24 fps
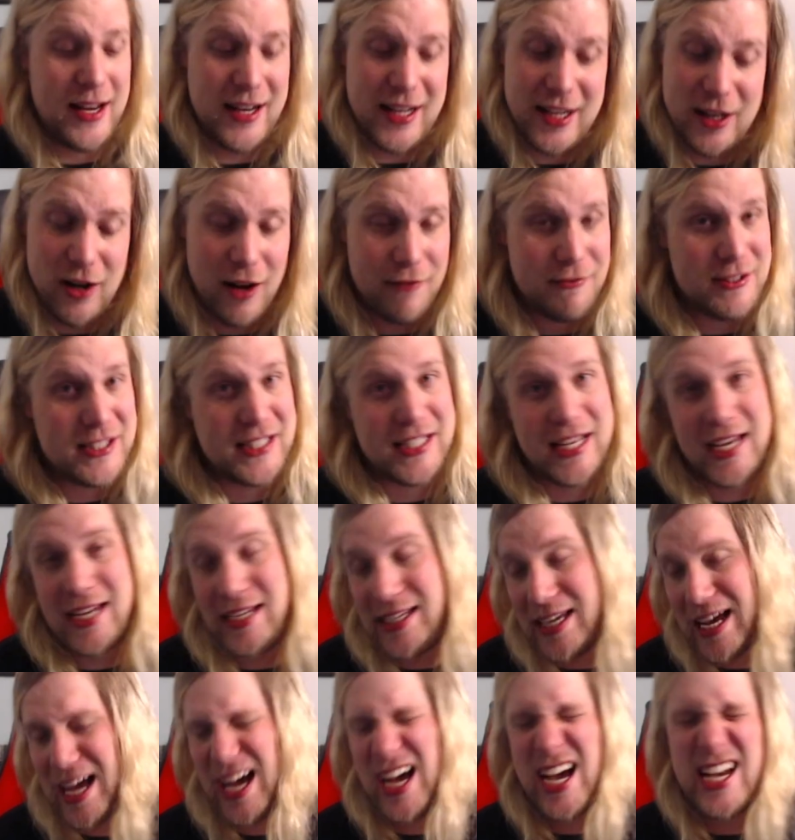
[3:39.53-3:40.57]
It hit off a skate.
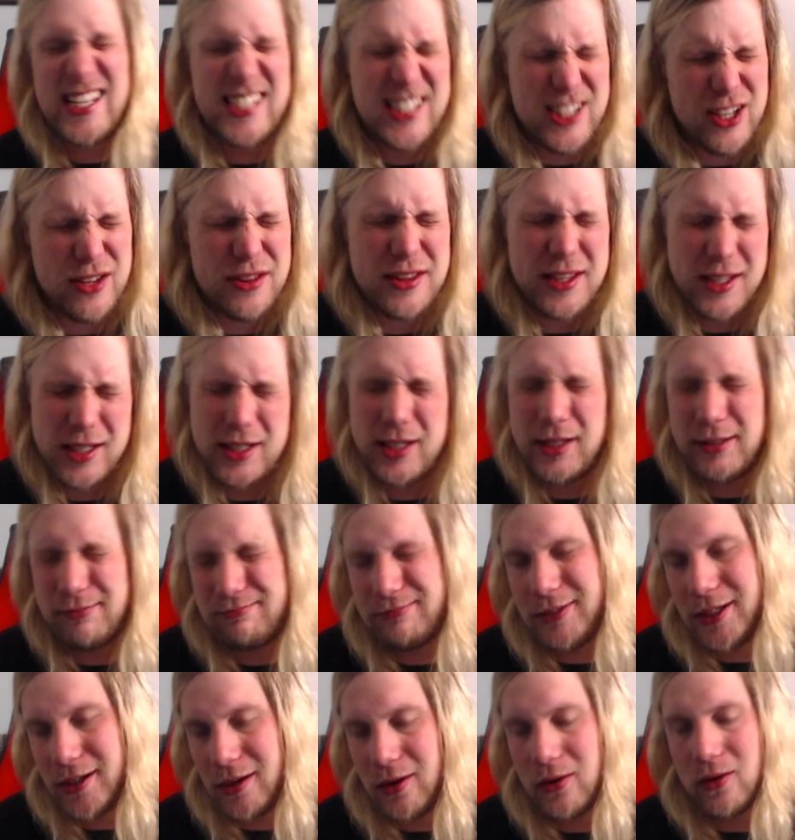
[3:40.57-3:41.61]
Yeah, I still think he,
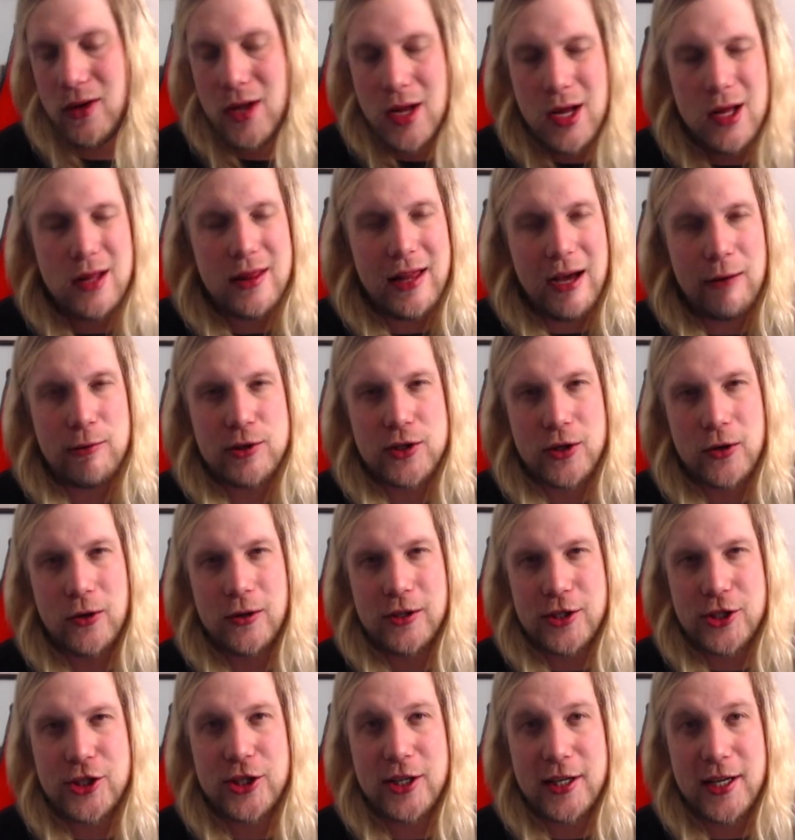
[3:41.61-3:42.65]
you know, that was a goal
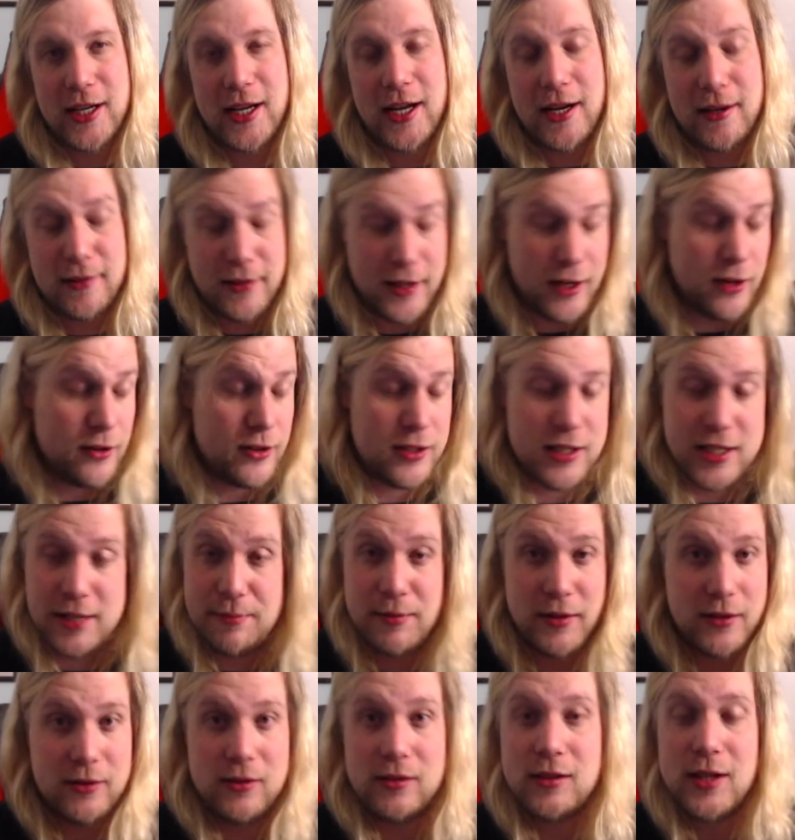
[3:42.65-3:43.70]
he should have had. You know,
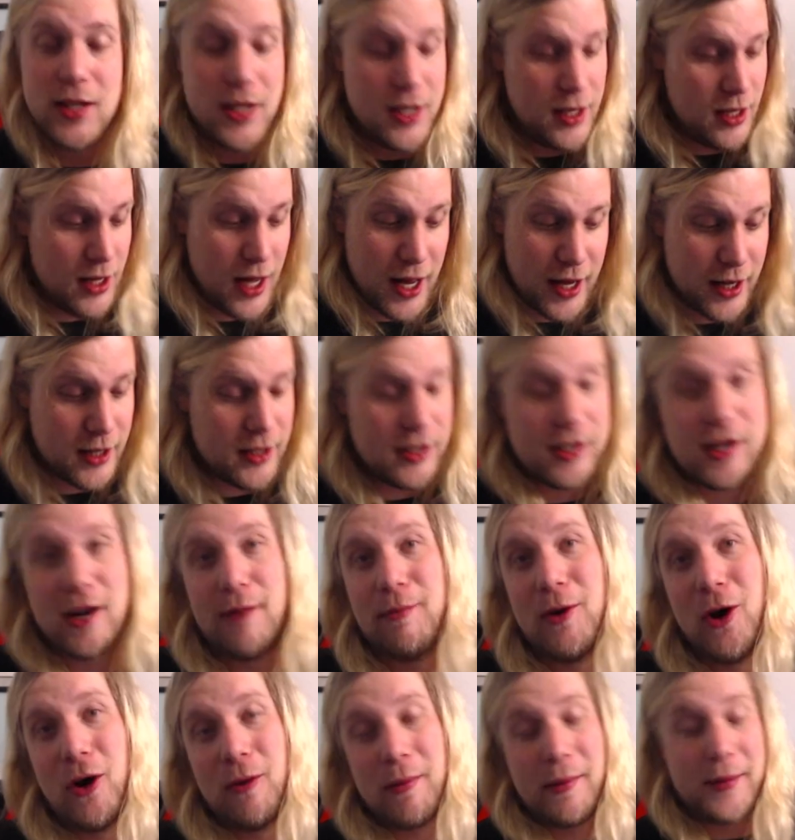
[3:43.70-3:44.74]
typical. I come
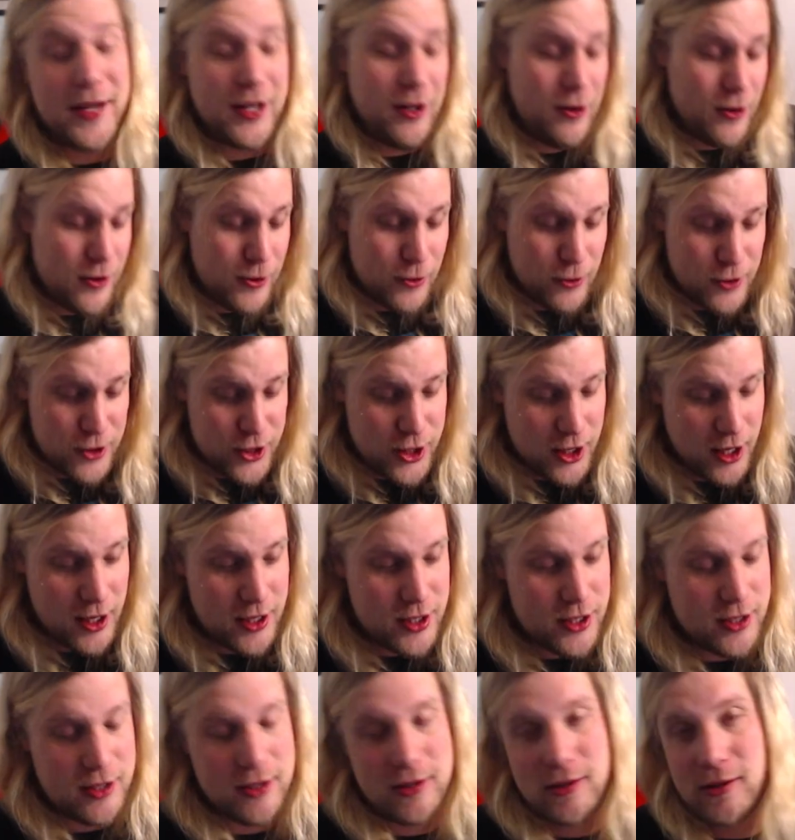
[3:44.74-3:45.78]
home, I'm like, oh, cool,
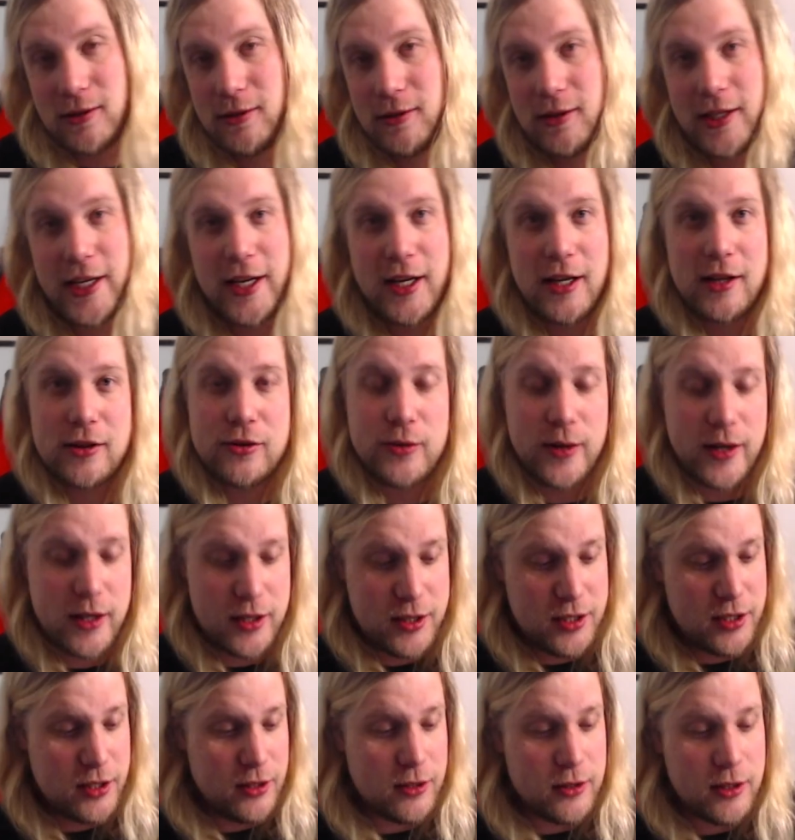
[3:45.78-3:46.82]
Sharks are leading three to
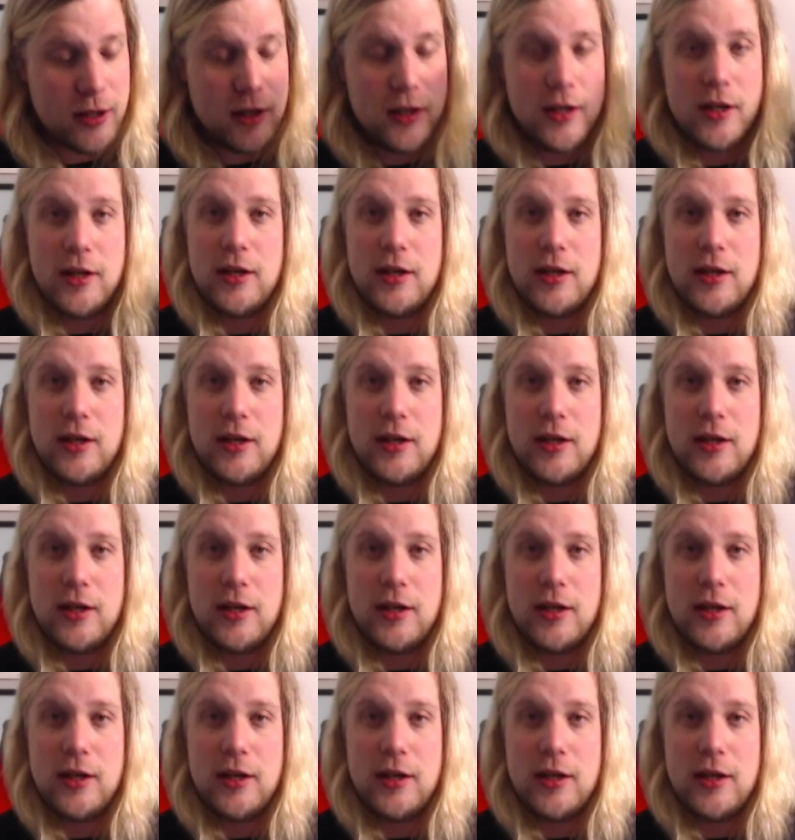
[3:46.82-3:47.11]
two.